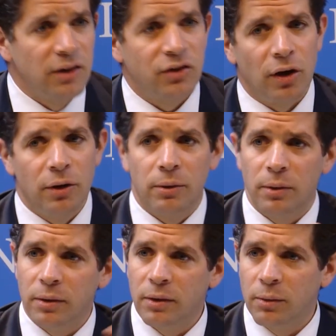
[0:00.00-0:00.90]

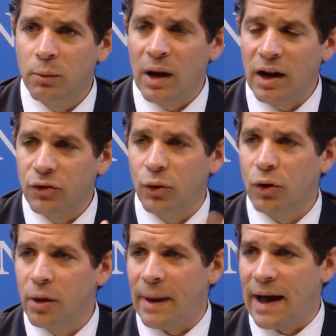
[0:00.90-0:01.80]
So when I
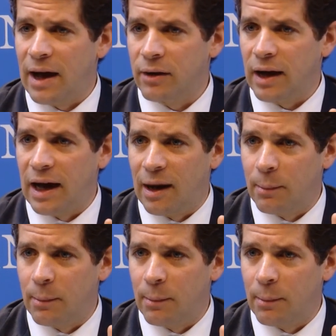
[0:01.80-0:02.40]
talk about,